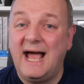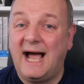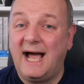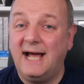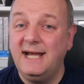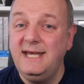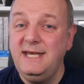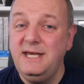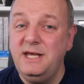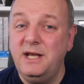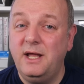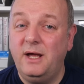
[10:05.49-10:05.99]
I
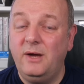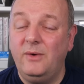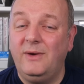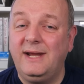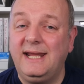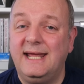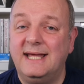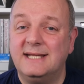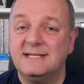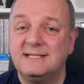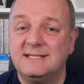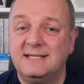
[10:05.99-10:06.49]
know it
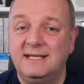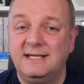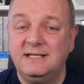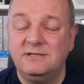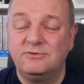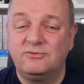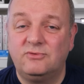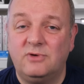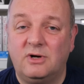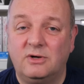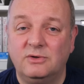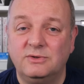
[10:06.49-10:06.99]
gets
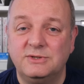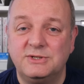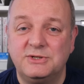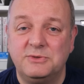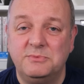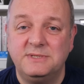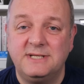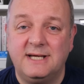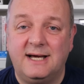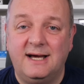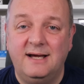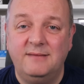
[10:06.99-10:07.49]
things wrong
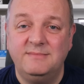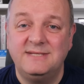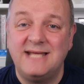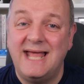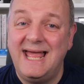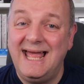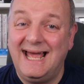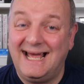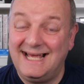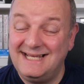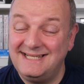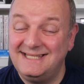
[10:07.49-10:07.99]
sometimes,
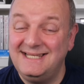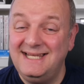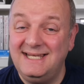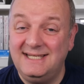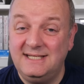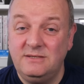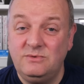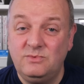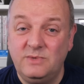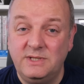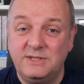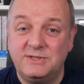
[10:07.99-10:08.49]
as it
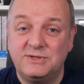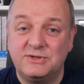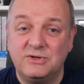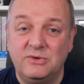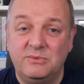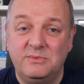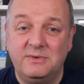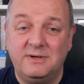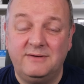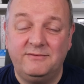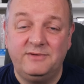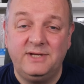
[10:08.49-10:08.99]
did with
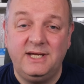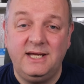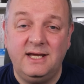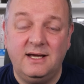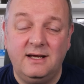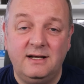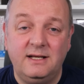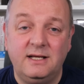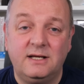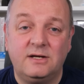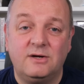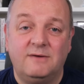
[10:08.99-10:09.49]
some of the
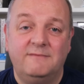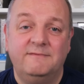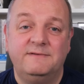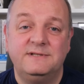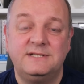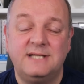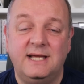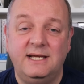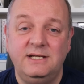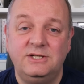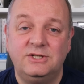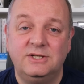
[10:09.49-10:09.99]
earlier
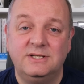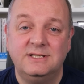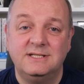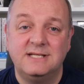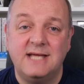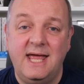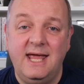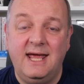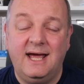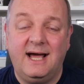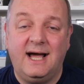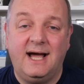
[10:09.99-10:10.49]
conversations
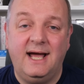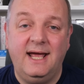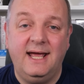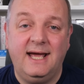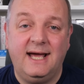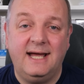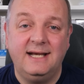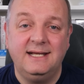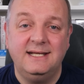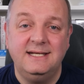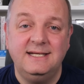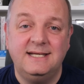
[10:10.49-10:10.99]
I
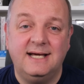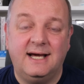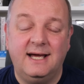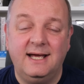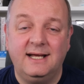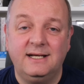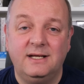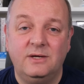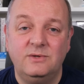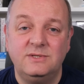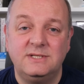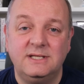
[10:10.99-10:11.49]
had in
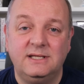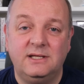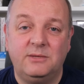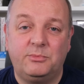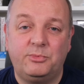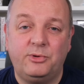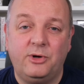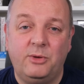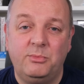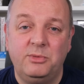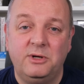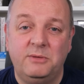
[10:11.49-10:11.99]
diagnosing the
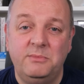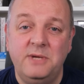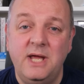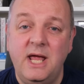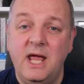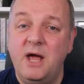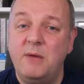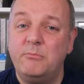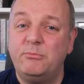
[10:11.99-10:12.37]
problem,